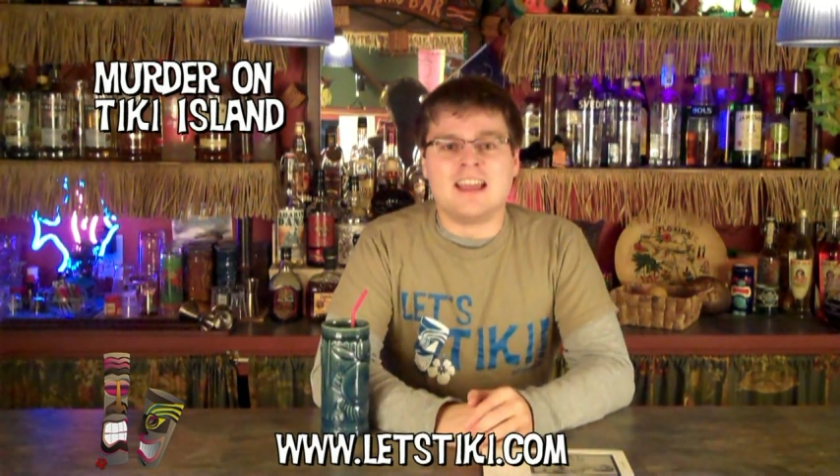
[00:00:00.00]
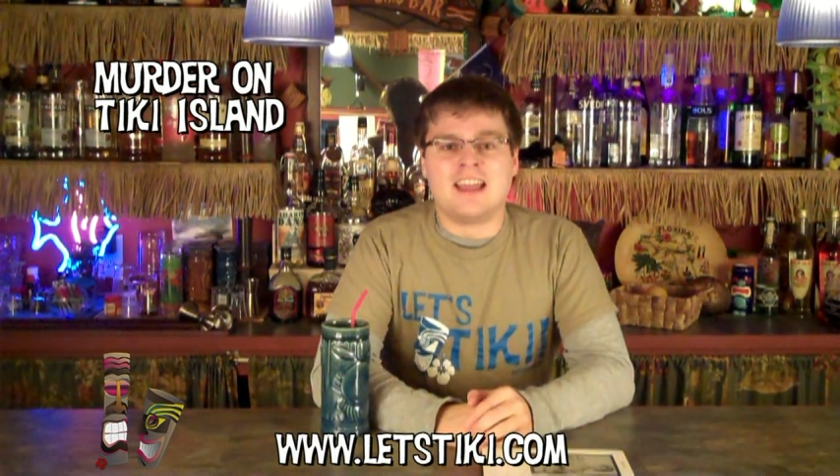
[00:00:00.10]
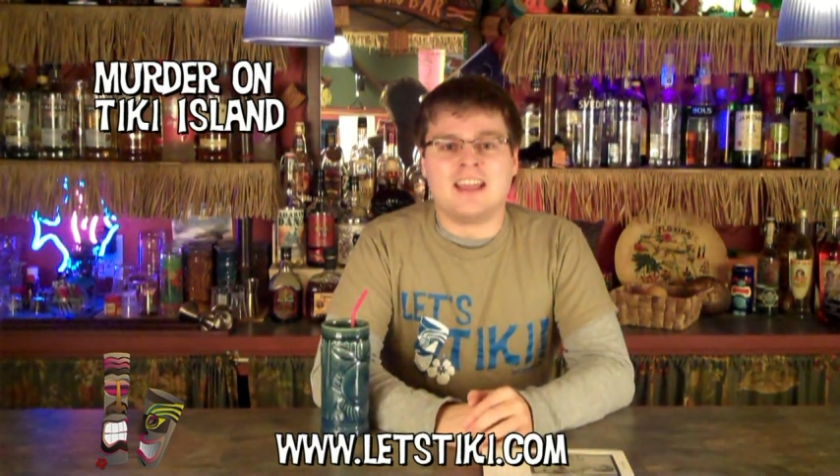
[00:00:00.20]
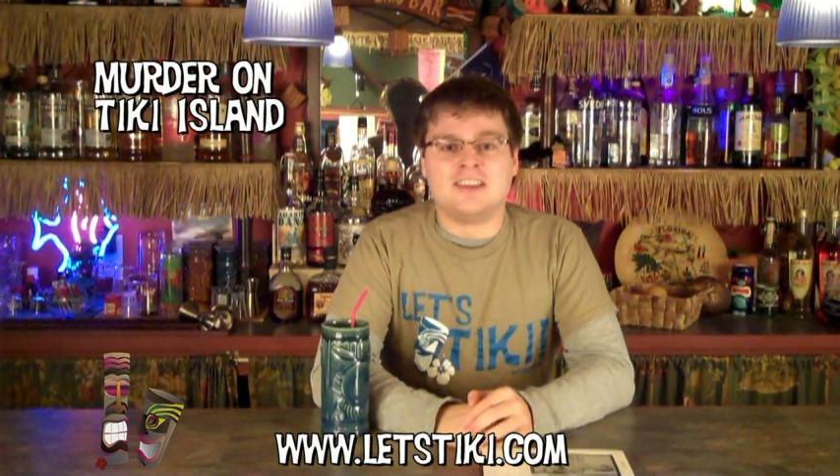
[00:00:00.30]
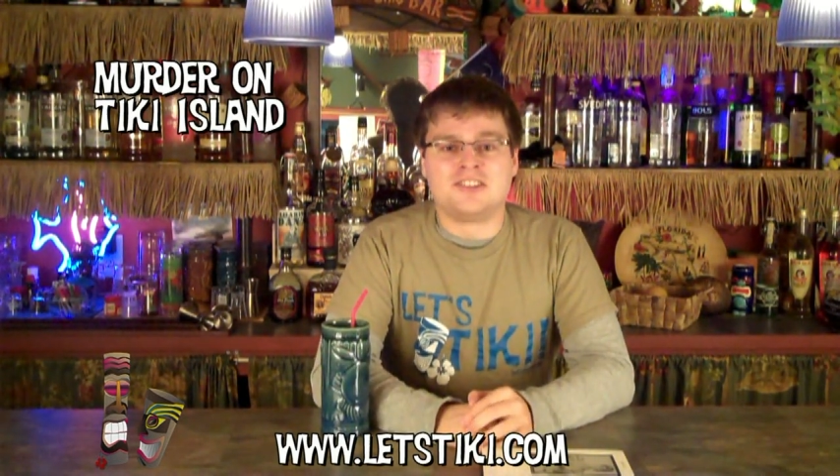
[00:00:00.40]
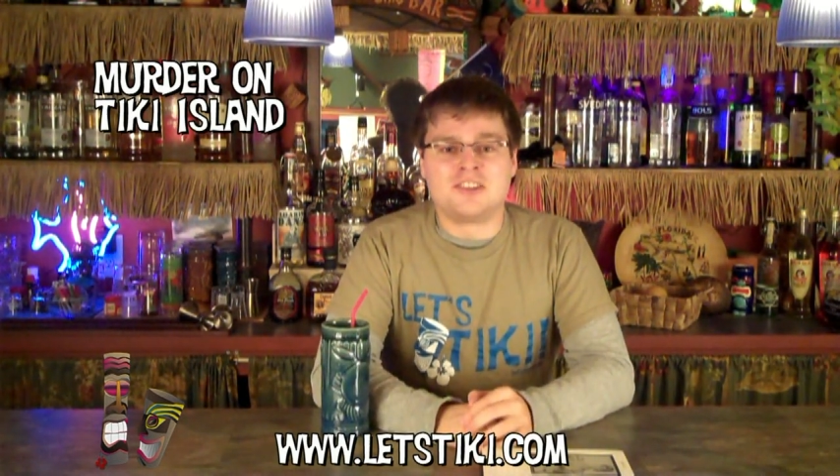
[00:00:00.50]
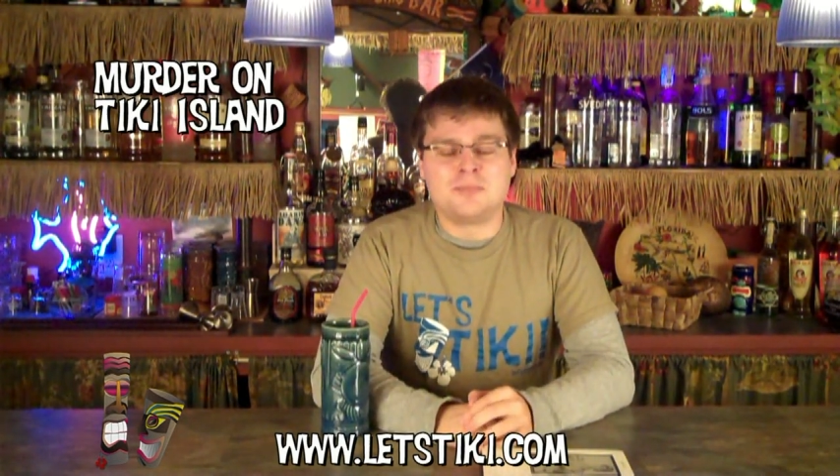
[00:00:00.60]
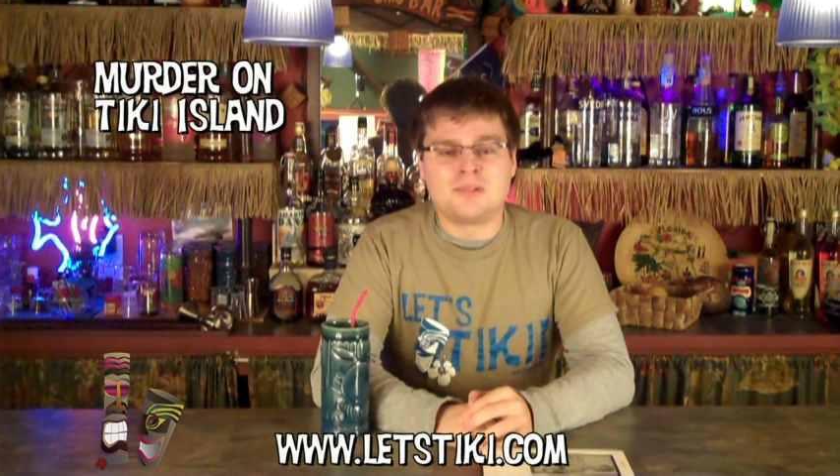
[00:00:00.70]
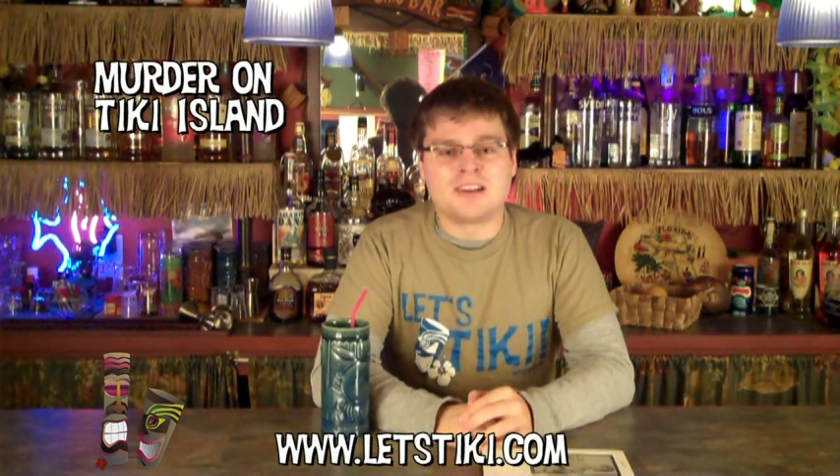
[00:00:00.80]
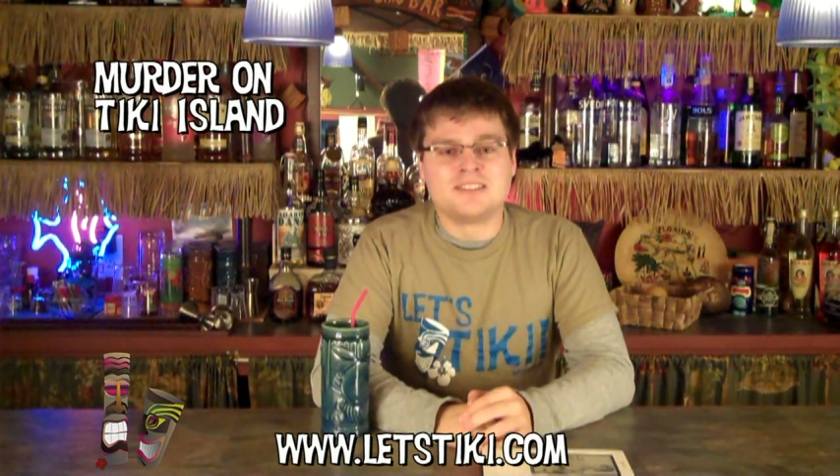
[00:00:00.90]
a
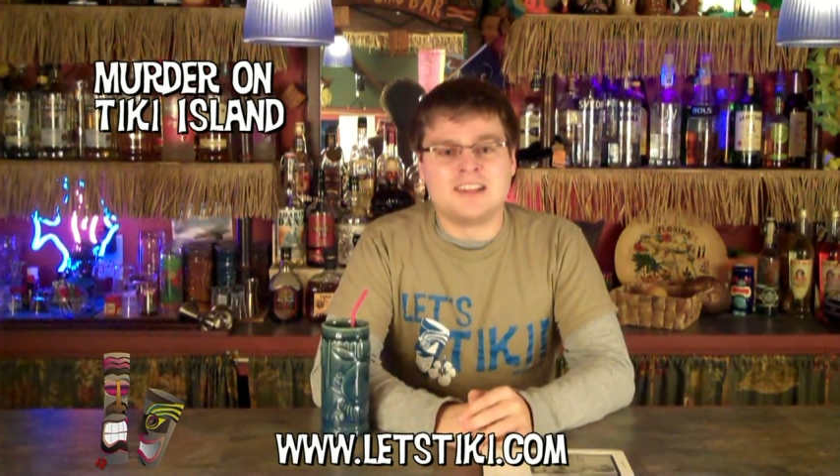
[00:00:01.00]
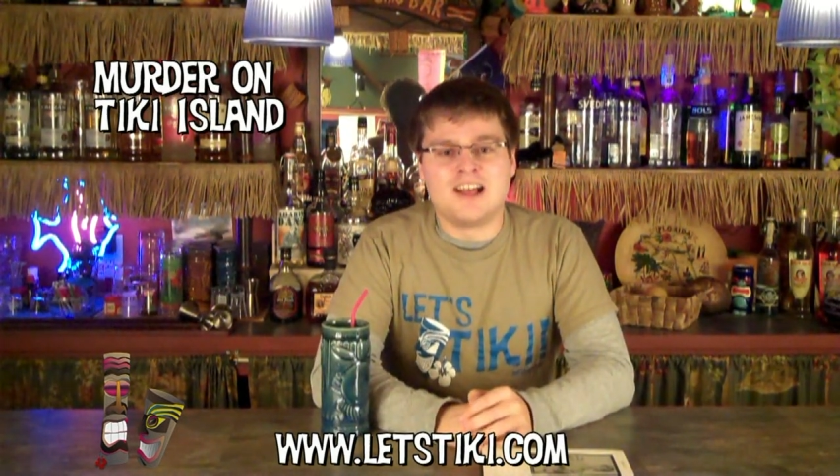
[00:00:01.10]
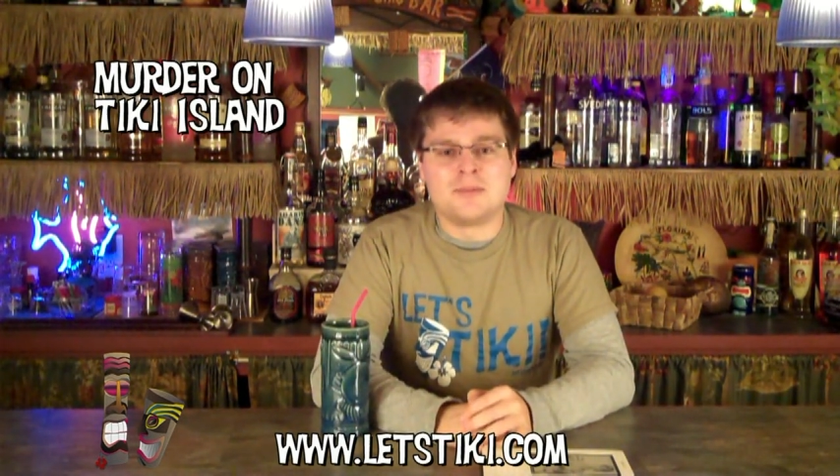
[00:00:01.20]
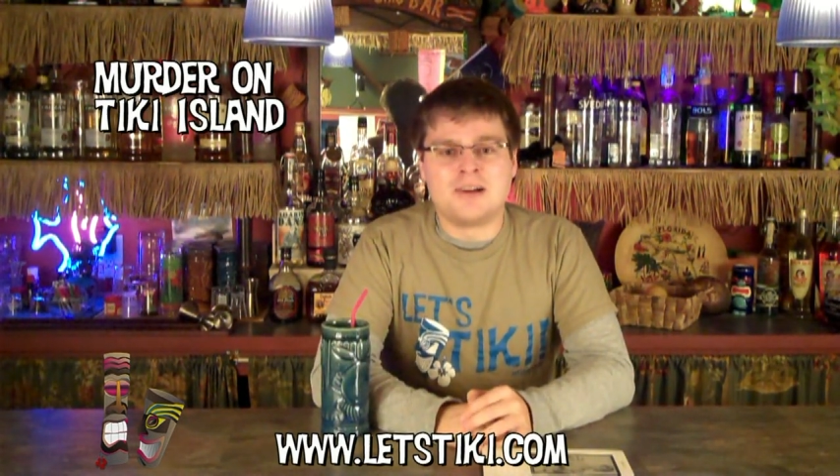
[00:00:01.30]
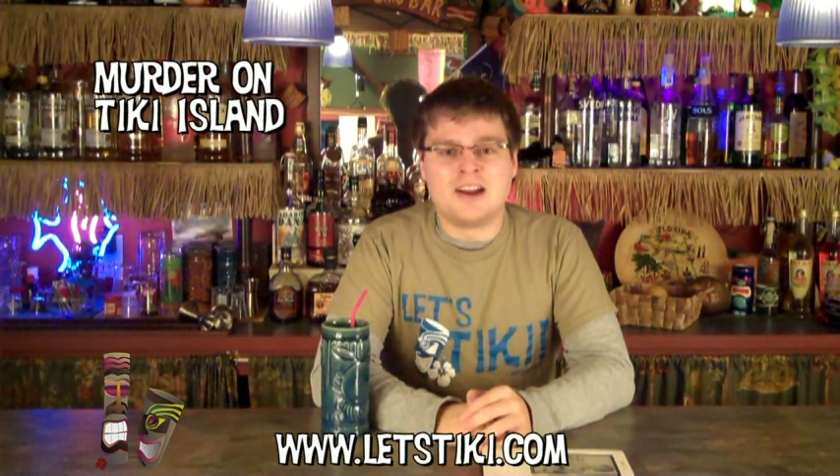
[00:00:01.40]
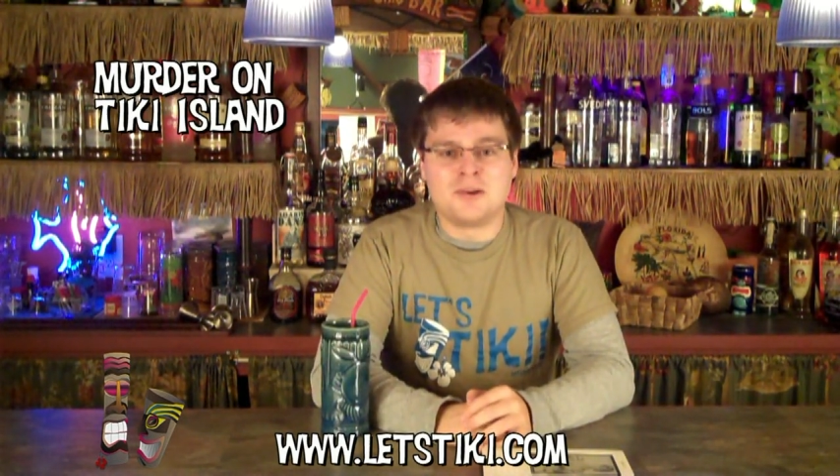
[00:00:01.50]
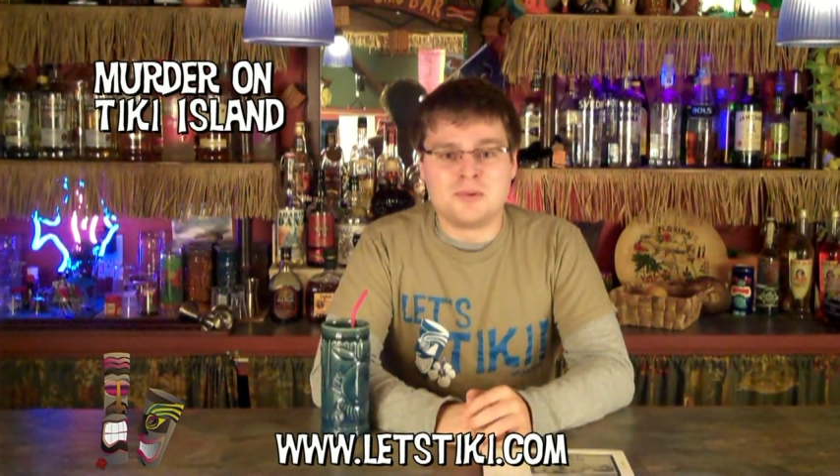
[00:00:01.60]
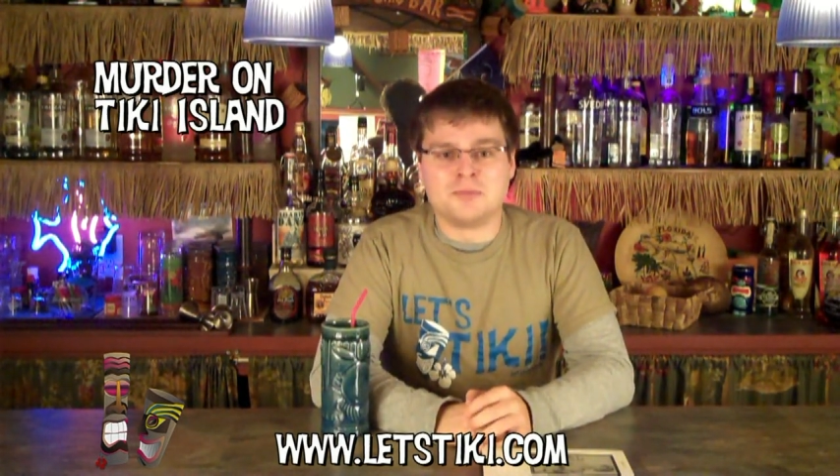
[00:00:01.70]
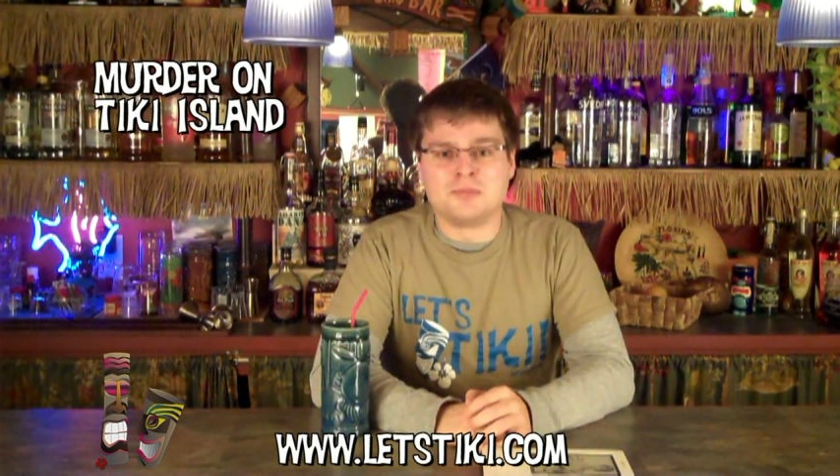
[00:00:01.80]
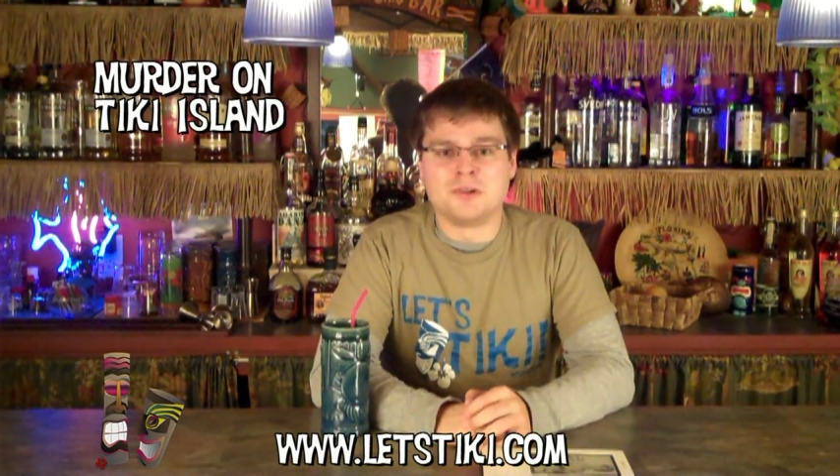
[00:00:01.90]
shipwreck-style bar
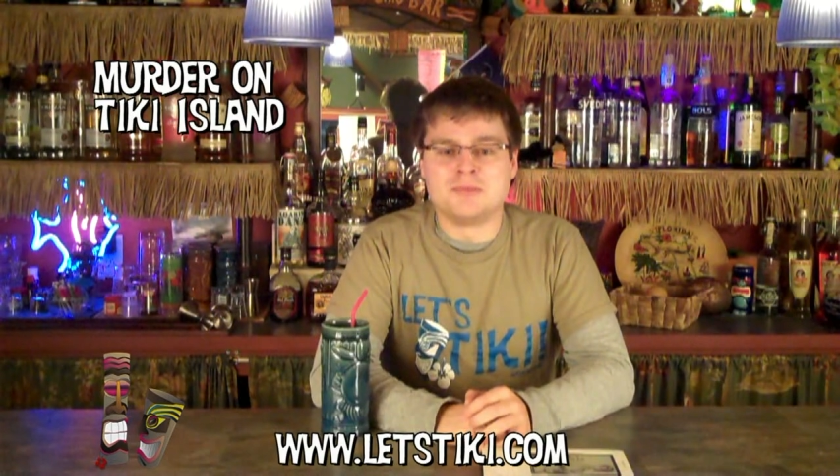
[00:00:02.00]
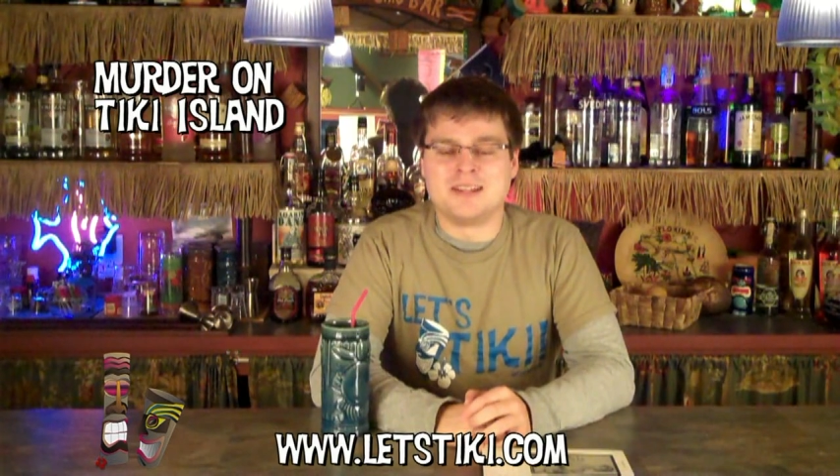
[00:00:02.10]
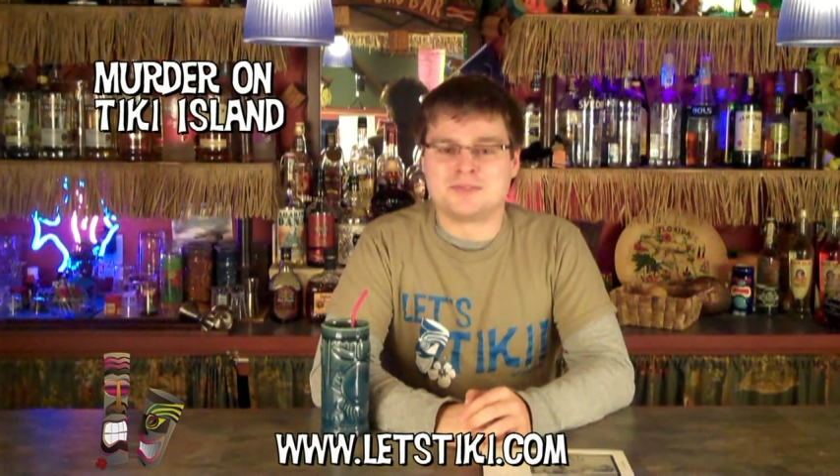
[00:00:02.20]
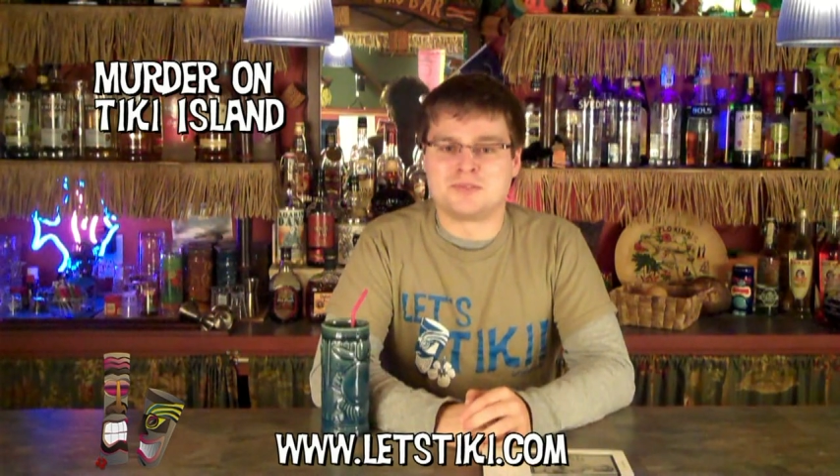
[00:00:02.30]
where mermaids